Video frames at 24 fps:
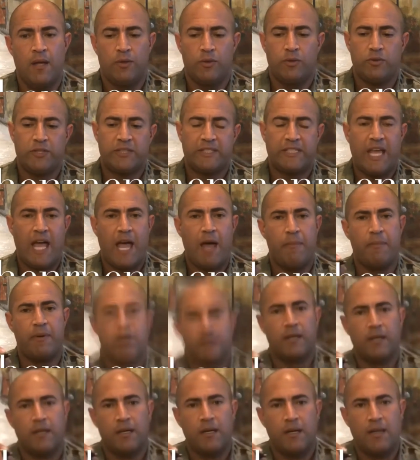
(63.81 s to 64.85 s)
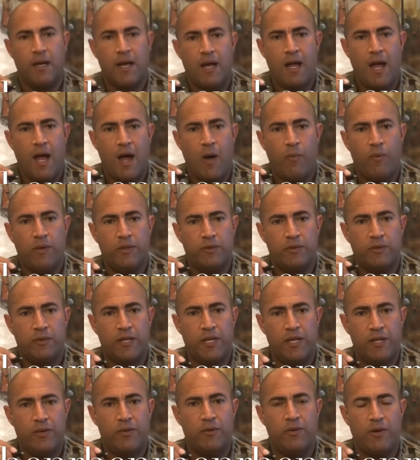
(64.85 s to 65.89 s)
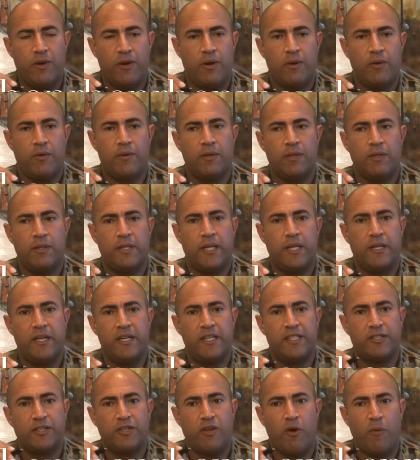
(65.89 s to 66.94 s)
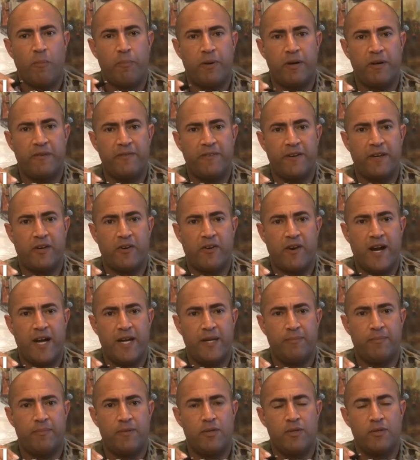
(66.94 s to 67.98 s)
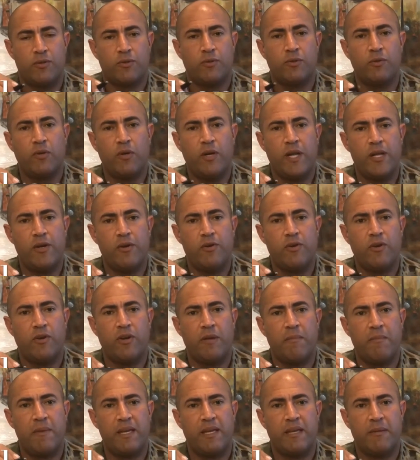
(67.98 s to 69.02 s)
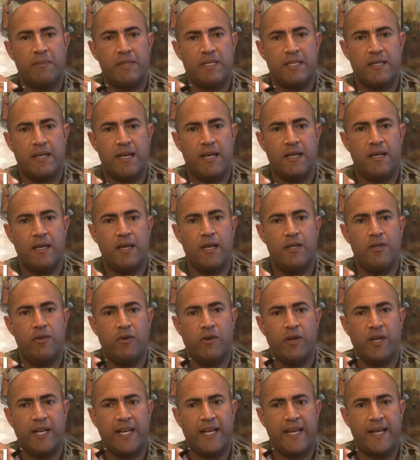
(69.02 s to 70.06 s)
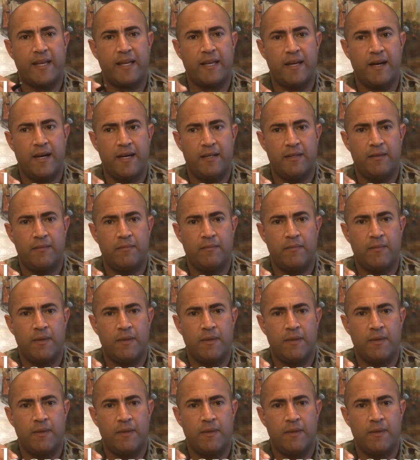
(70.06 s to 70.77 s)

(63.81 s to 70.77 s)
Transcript: To the scammer, I want to let you know that there is no perfect crime. Sooner or later, you're gonna make a mistake and you're gonna get cut.